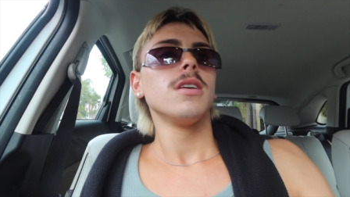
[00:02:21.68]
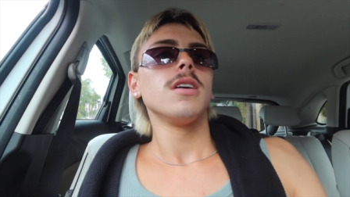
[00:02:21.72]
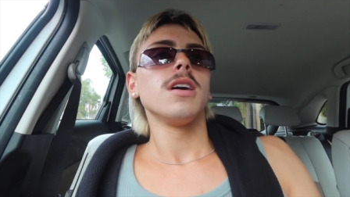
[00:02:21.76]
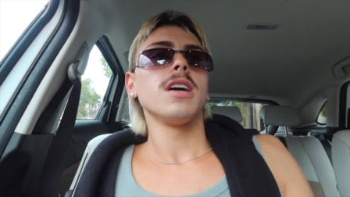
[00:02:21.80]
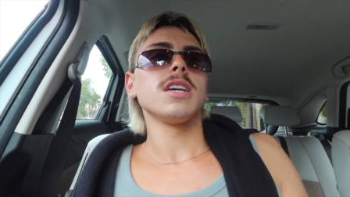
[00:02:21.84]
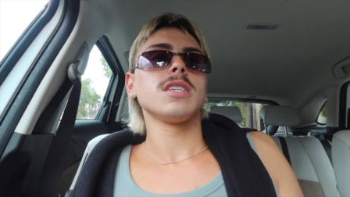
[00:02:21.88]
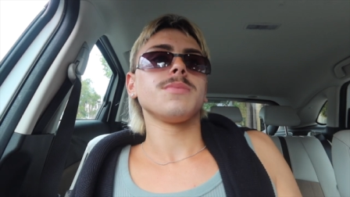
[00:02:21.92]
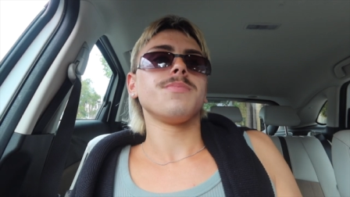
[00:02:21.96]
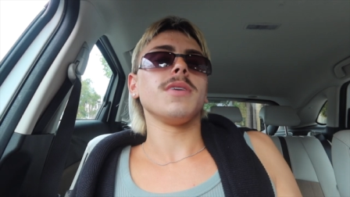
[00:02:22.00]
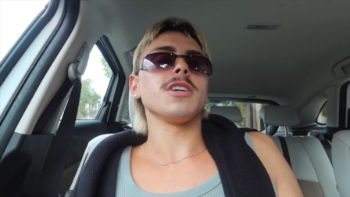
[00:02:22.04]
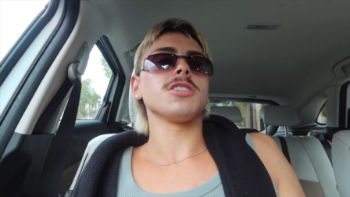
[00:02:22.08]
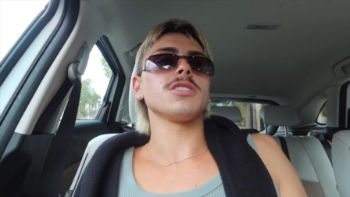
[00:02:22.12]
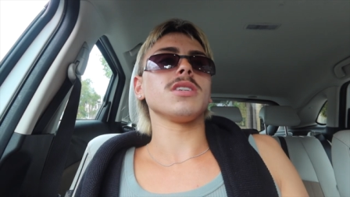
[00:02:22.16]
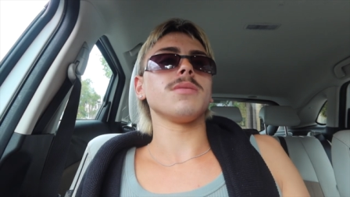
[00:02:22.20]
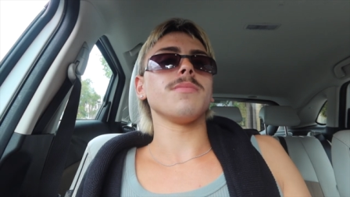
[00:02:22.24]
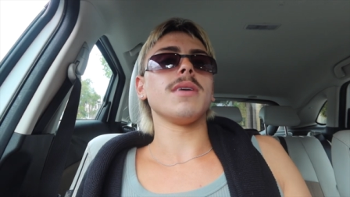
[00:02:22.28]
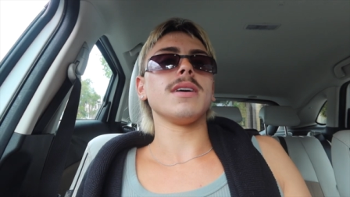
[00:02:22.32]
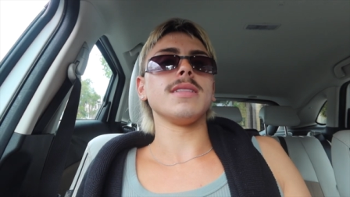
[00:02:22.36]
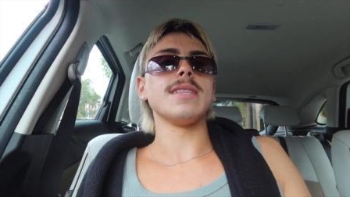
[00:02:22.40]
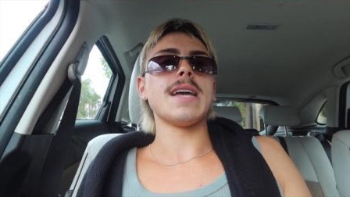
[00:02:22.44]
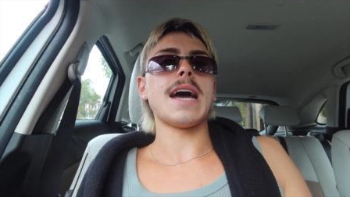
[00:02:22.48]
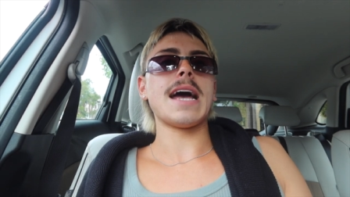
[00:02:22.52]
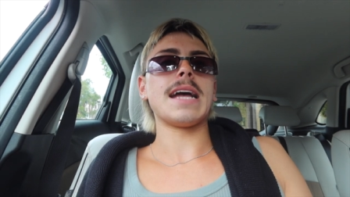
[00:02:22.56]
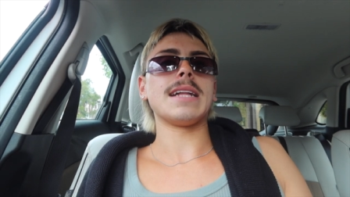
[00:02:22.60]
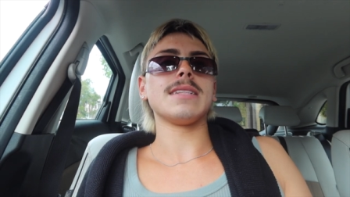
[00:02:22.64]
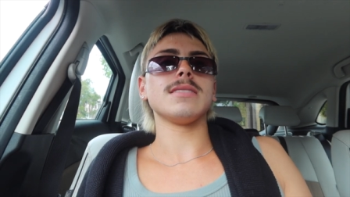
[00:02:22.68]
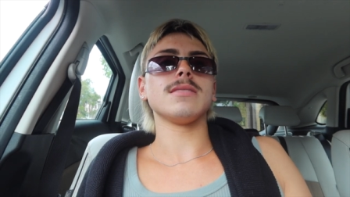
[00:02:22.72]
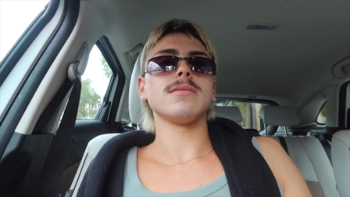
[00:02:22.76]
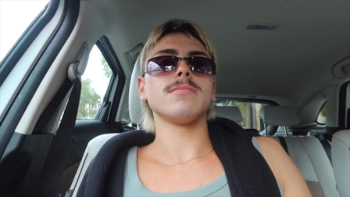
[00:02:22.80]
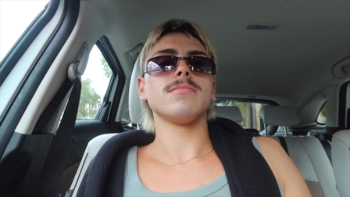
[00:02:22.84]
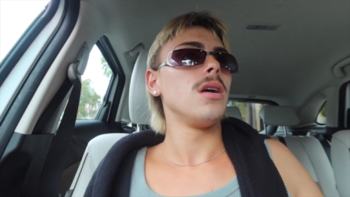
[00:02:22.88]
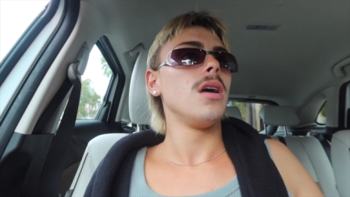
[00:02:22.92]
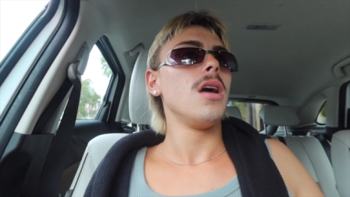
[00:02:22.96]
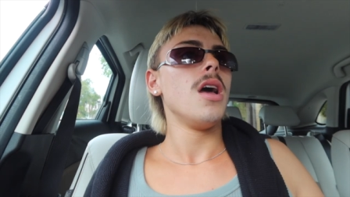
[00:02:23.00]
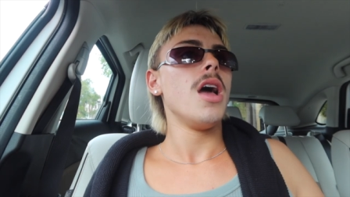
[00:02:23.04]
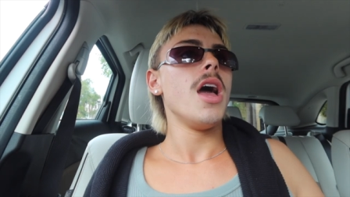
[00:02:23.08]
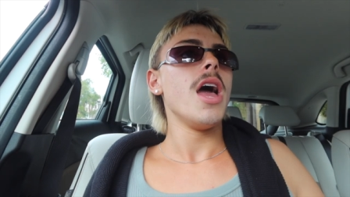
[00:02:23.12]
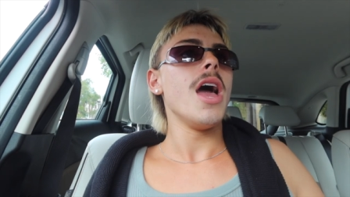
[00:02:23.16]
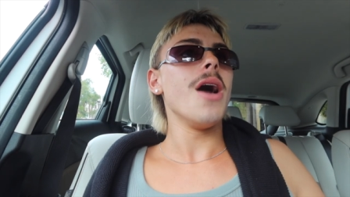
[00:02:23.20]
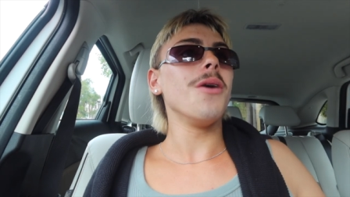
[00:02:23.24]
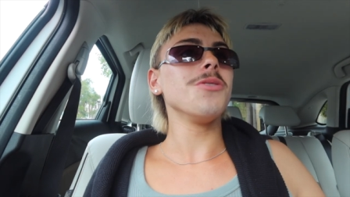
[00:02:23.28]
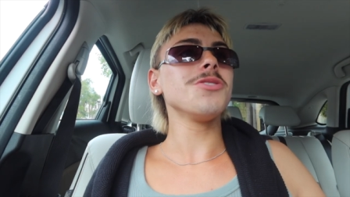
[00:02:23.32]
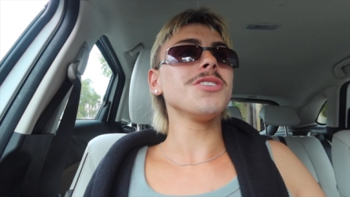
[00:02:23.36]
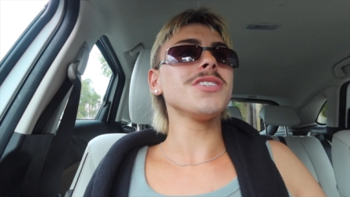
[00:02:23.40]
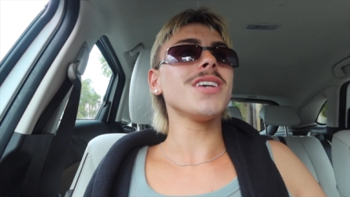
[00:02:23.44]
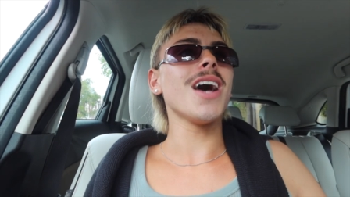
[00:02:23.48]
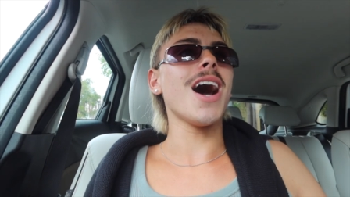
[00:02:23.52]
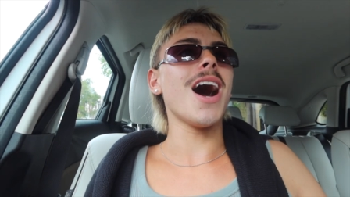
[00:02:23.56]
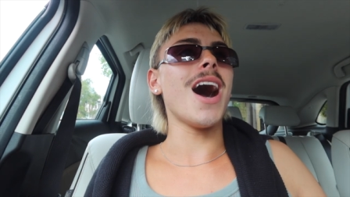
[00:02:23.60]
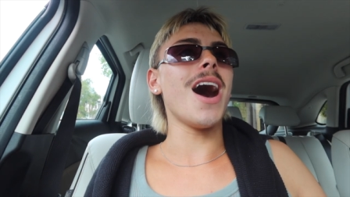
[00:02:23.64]
especially my nan. It was
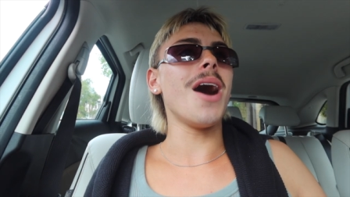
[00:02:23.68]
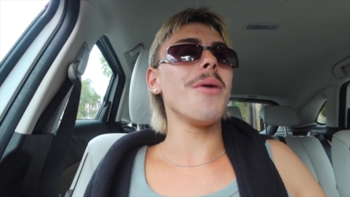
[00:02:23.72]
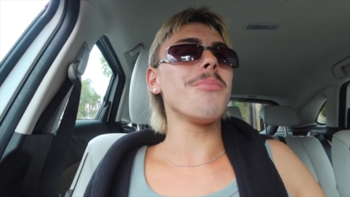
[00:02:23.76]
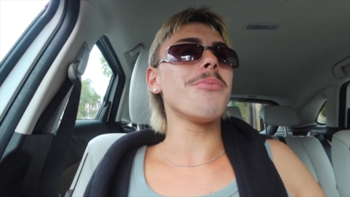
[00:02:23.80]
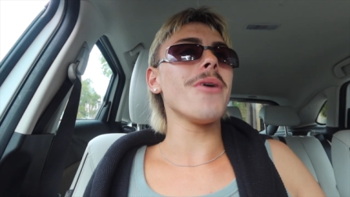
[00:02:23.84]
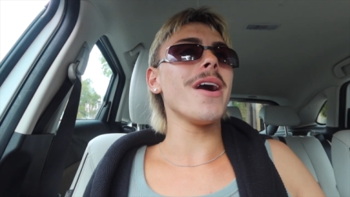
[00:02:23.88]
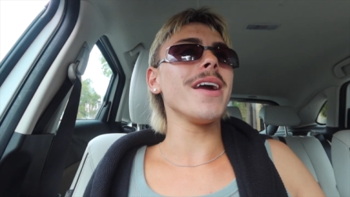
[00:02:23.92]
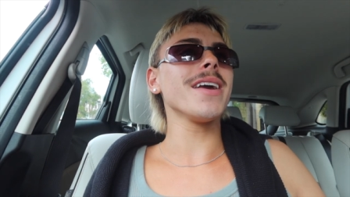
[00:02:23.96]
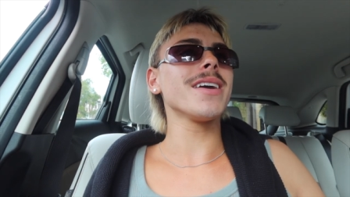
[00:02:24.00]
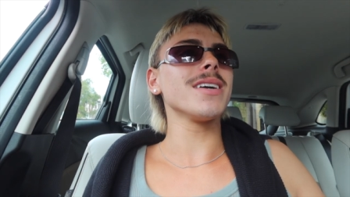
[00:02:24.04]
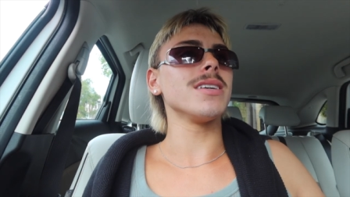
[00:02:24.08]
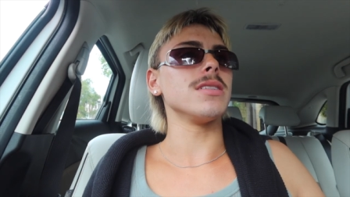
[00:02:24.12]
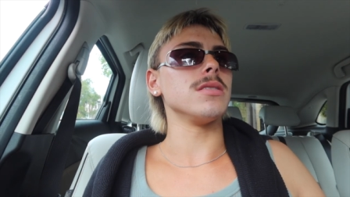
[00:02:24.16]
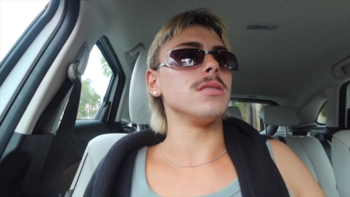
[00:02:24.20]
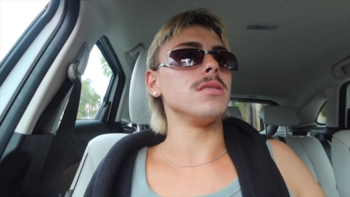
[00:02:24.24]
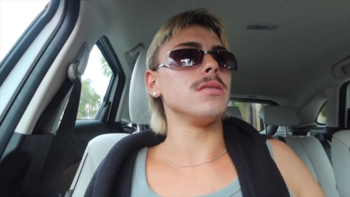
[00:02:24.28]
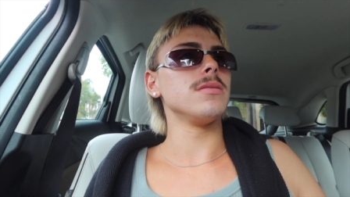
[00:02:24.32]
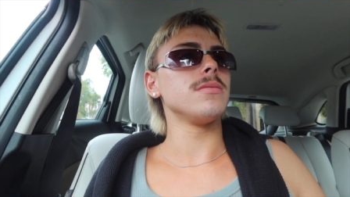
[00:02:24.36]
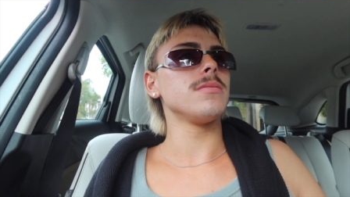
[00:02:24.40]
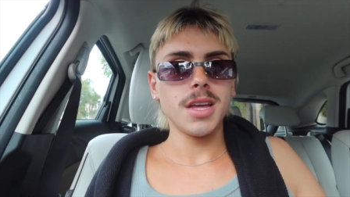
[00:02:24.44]
just heartbreaking.